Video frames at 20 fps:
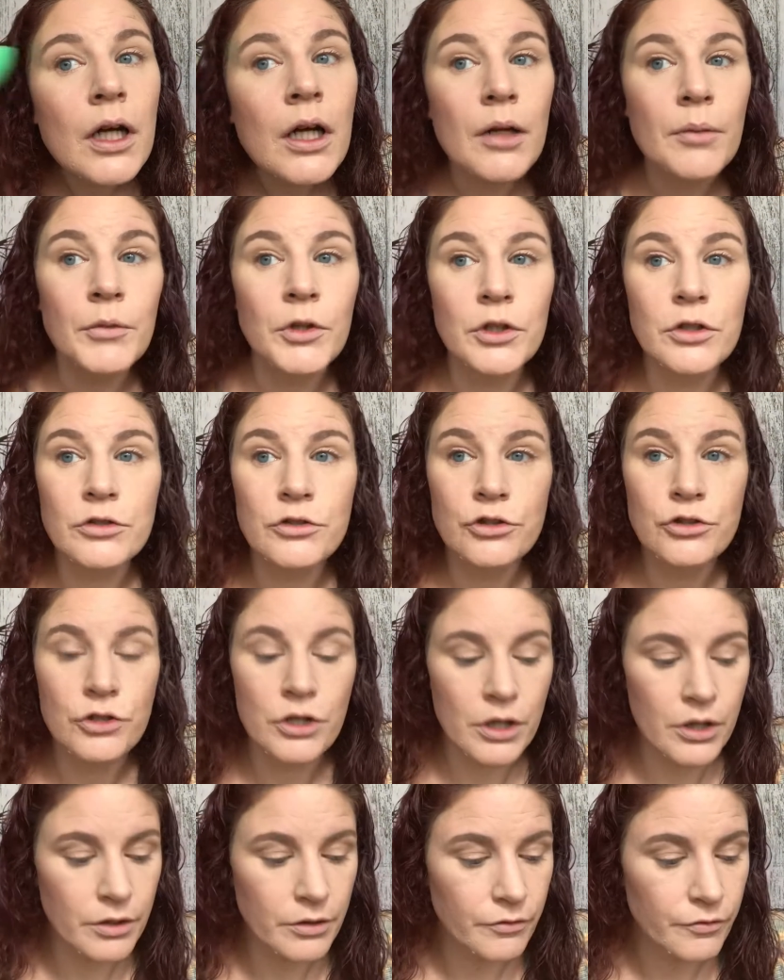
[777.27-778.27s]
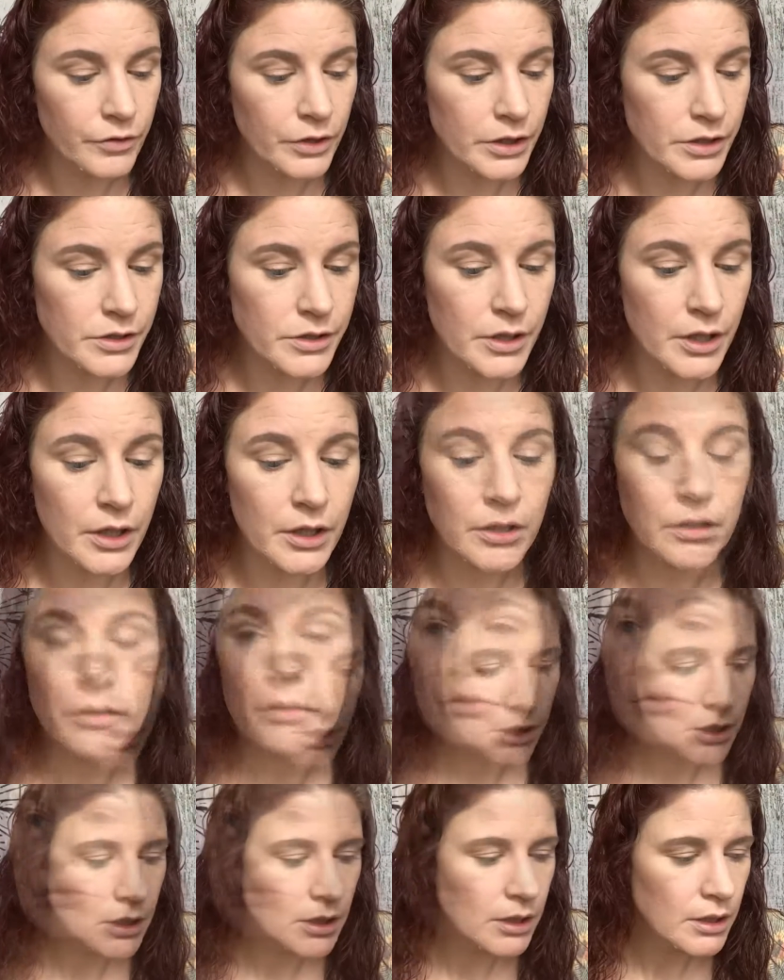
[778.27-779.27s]
I'm not sure how to fix that.
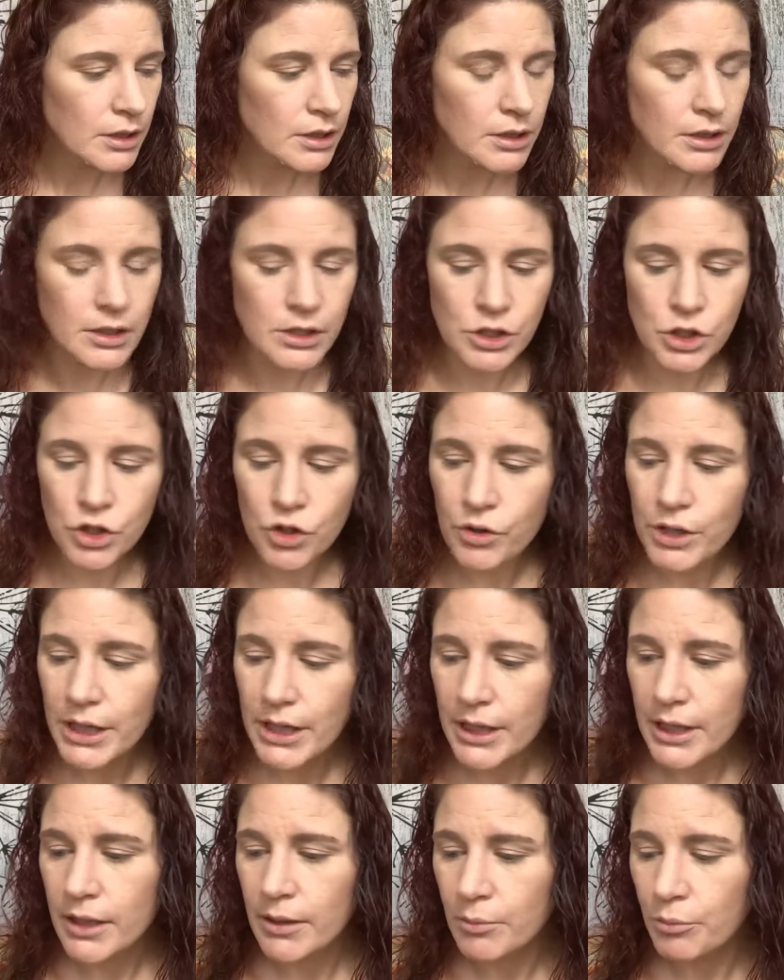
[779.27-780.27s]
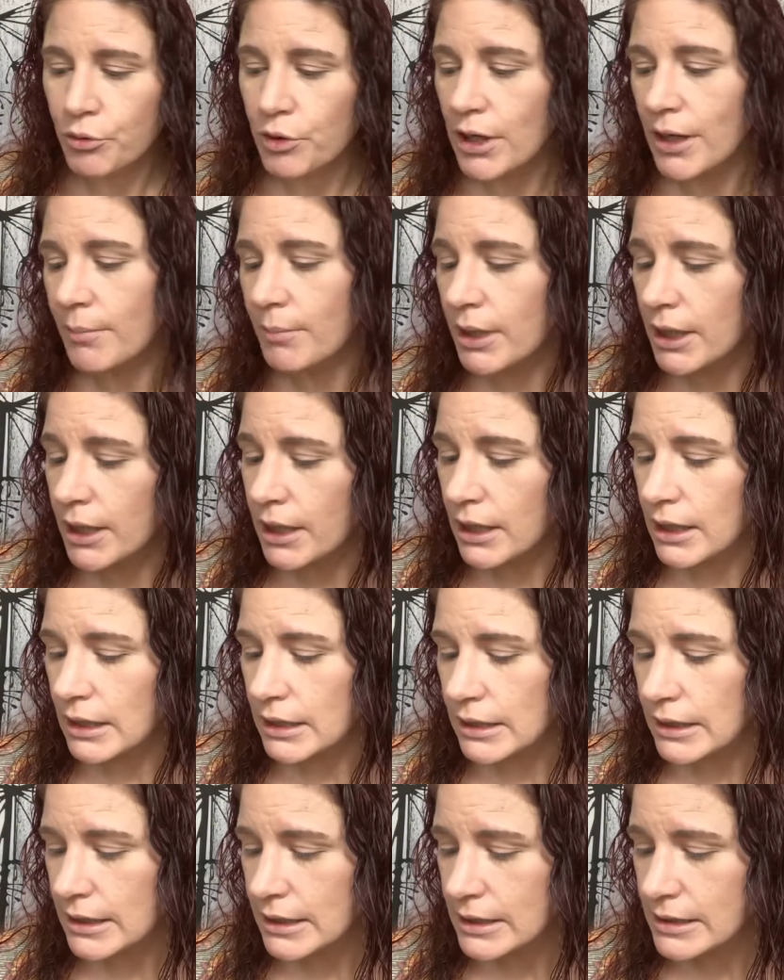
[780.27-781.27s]
Let's go ahead and prime my
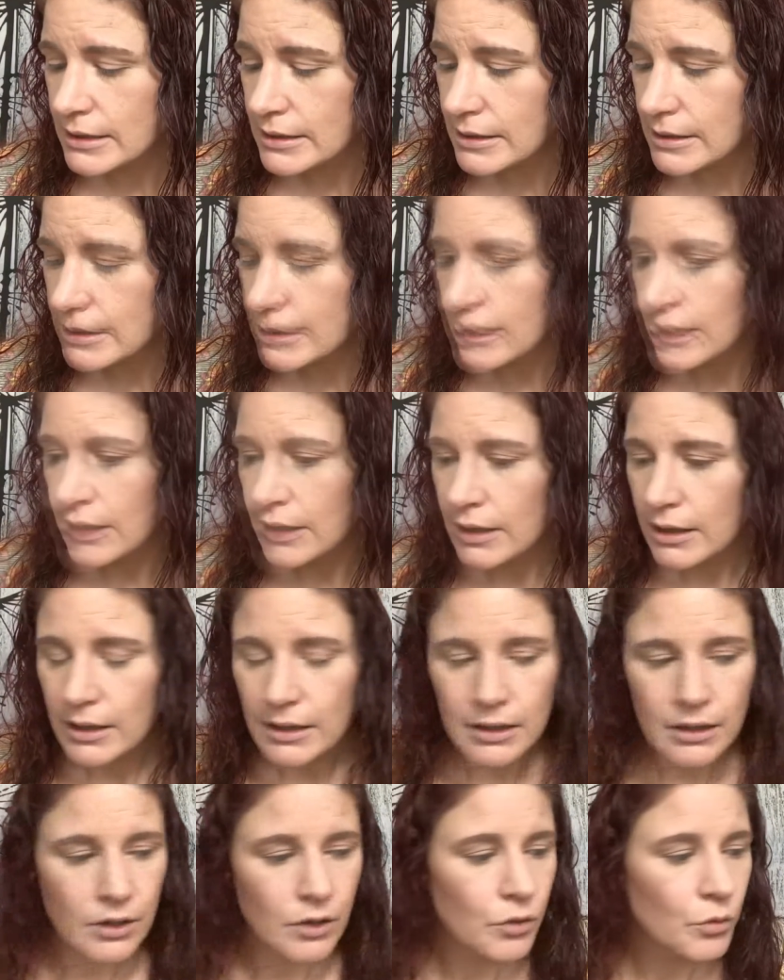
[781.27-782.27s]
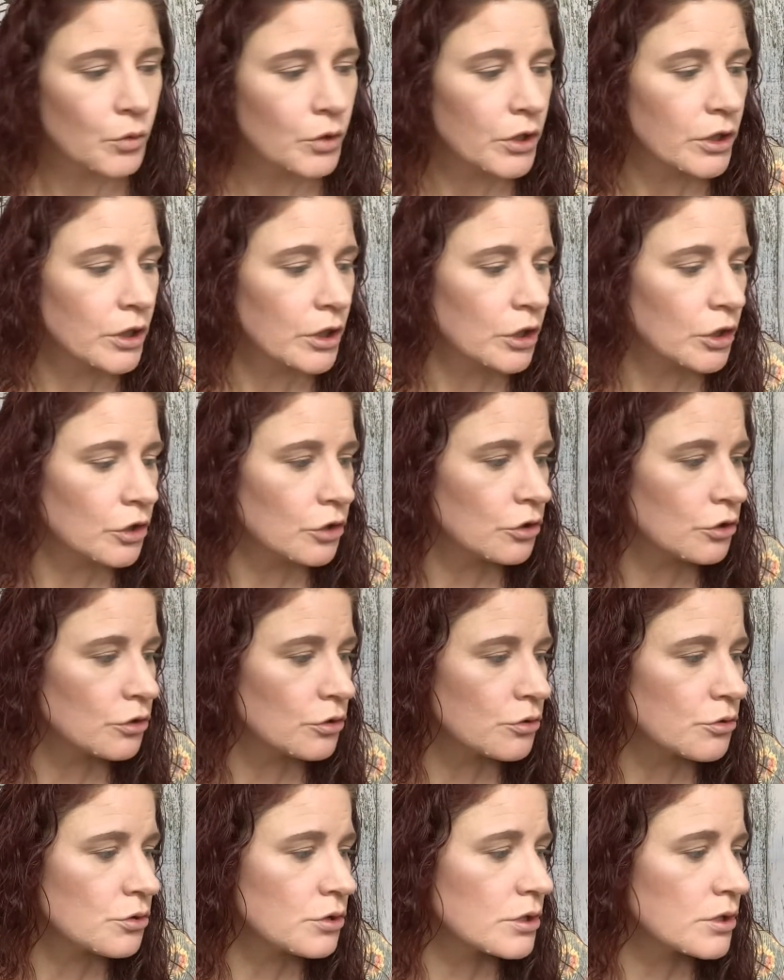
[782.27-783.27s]
eyelids. We're going to
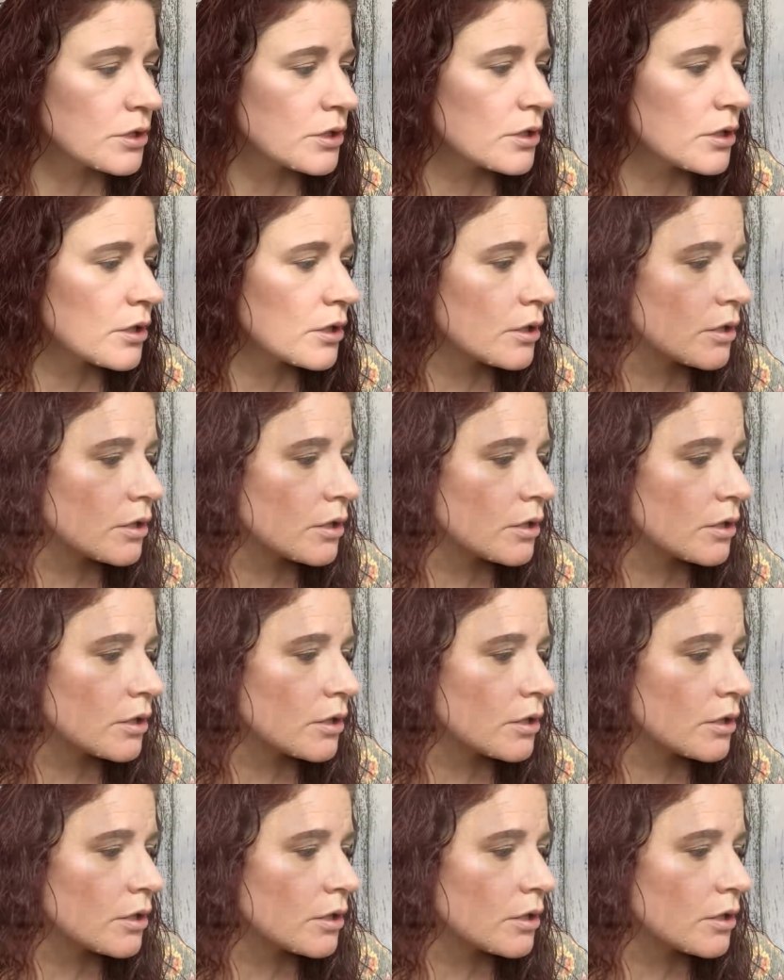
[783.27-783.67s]
use,